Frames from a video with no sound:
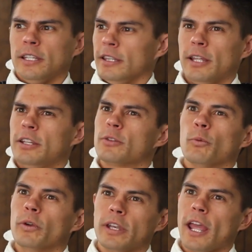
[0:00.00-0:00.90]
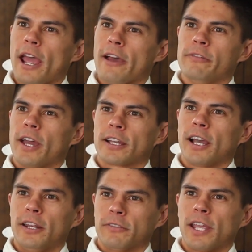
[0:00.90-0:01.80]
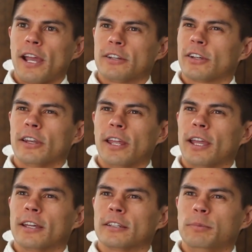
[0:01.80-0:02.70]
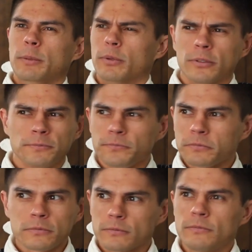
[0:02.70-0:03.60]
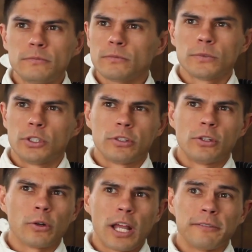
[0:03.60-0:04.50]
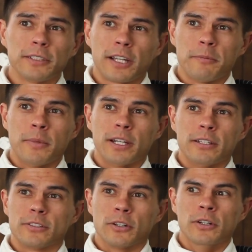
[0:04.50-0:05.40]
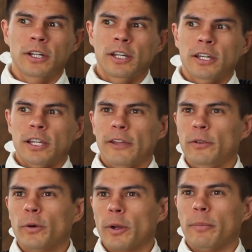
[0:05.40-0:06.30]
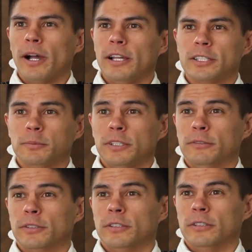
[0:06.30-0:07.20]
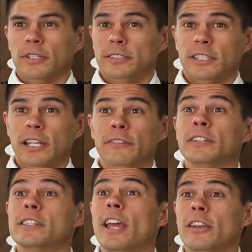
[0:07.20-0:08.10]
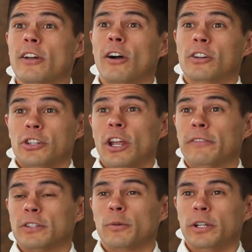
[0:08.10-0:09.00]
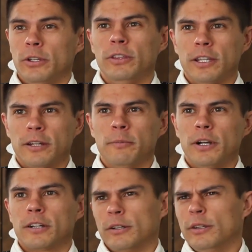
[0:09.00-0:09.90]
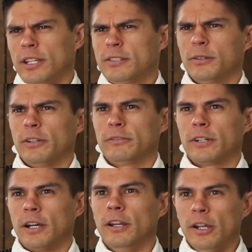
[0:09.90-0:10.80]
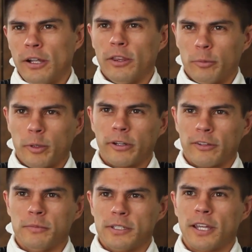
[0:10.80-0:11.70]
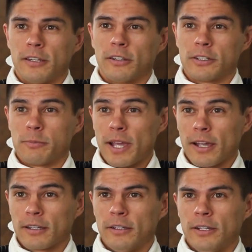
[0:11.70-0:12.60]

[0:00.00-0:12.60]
they just wouldn't have that kind of cash on hand. People just don't have a lot of money. So if you want to buy something for, let's say, even $10 and you have a 20, you think in America, oh, that's totally fine. They'll be able to give me $10 back.